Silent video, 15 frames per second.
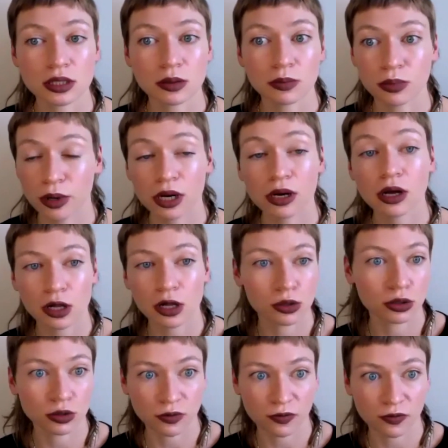bring a
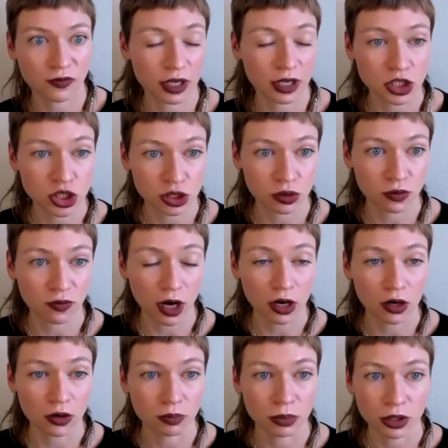lot of financial
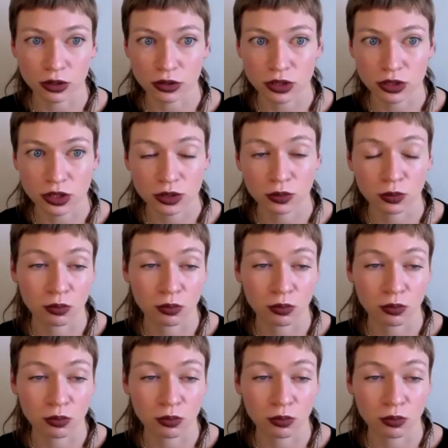value because